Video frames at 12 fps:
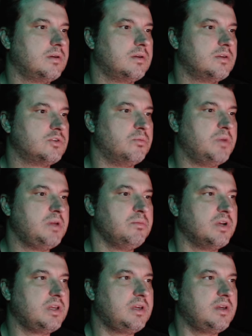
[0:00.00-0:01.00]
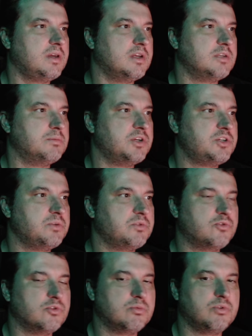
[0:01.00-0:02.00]
it made money. Its budget was
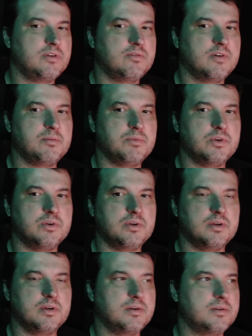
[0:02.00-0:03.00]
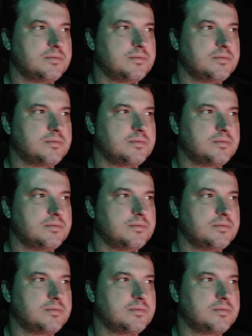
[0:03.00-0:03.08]
4.5 million.